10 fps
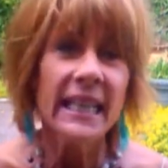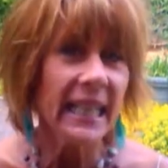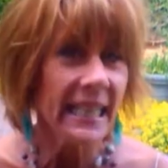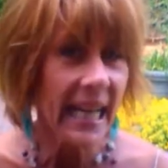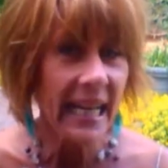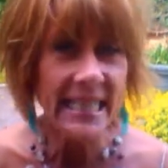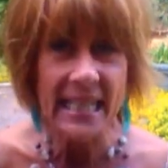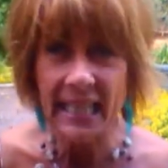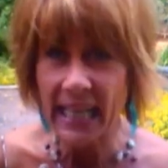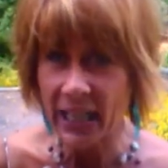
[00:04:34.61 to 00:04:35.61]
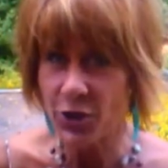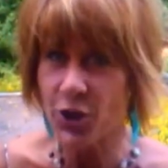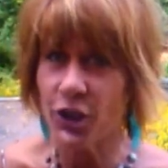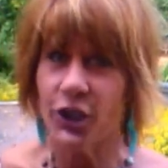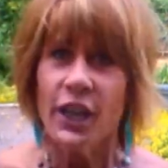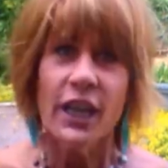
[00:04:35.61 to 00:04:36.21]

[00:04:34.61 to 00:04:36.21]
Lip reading: connecting nature.